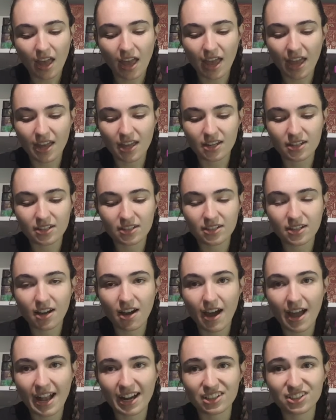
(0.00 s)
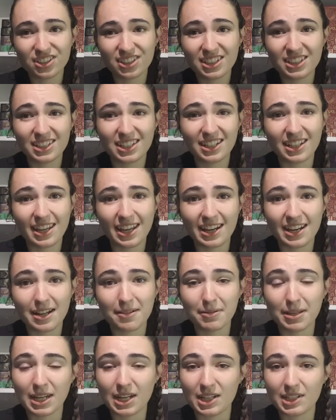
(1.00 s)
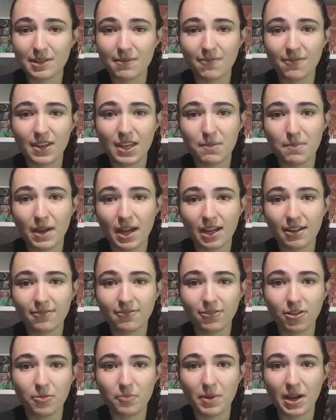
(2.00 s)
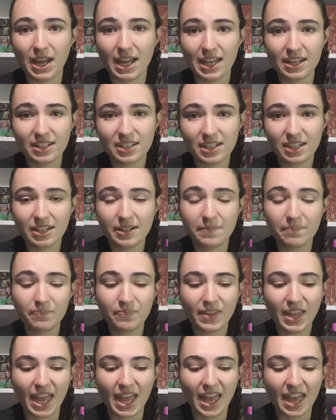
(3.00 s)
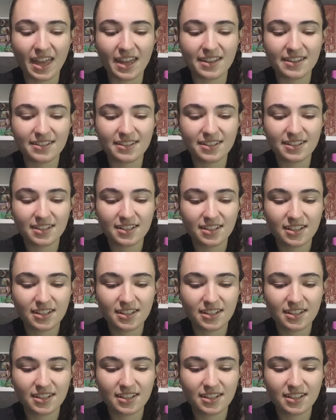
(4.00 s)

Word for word: And I actually did end up getting some feedback from my editor and